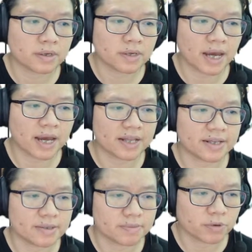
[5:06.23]

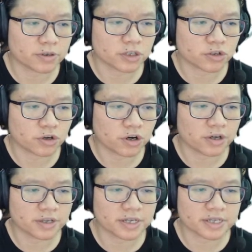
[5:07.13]
and
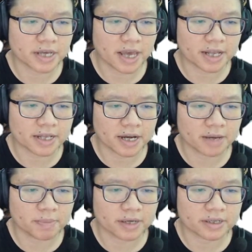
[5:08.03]
positron is an
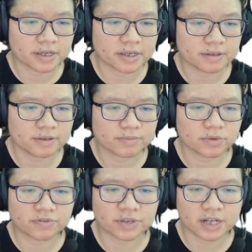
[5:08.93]
antiparticle
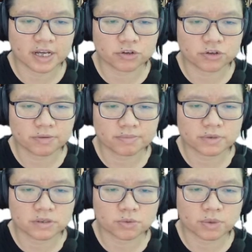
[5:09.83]
of the electron.
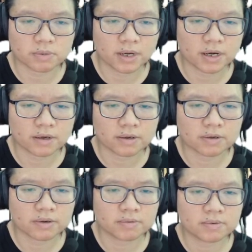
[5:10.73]
This is one mark.
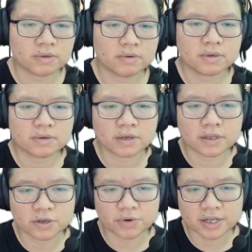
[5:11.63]

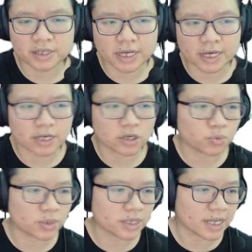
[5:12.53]
Interacting
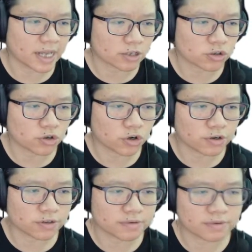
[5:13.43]
with the
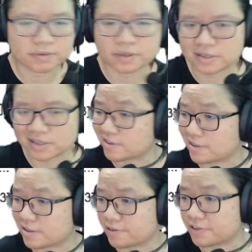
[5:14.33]
electron is the
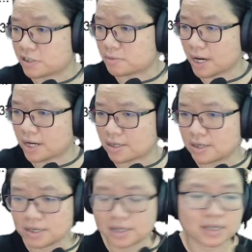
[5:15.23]
first mark.
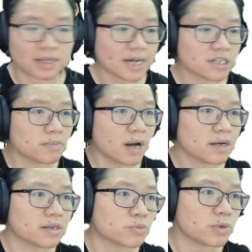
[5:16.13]
The last mark
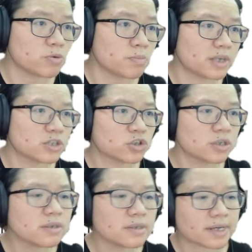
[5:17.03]
is when you
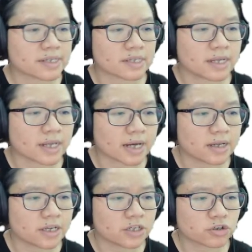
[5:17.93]
mention there's an
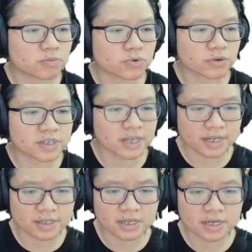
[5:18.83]
annihilation
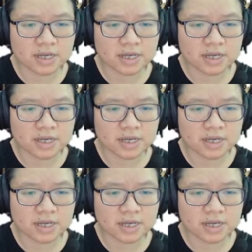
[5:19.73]
process,